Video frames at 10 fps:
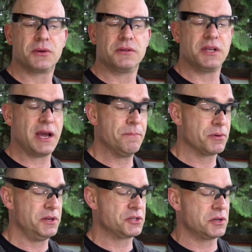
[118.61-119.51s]
So I'm
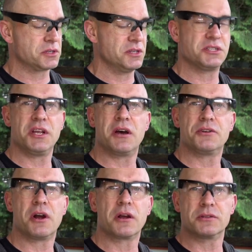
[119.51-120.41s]
pretty sure it's going to stay on
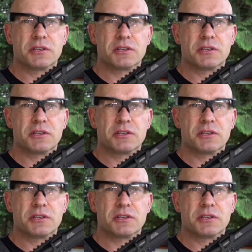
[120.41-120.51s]
target. It's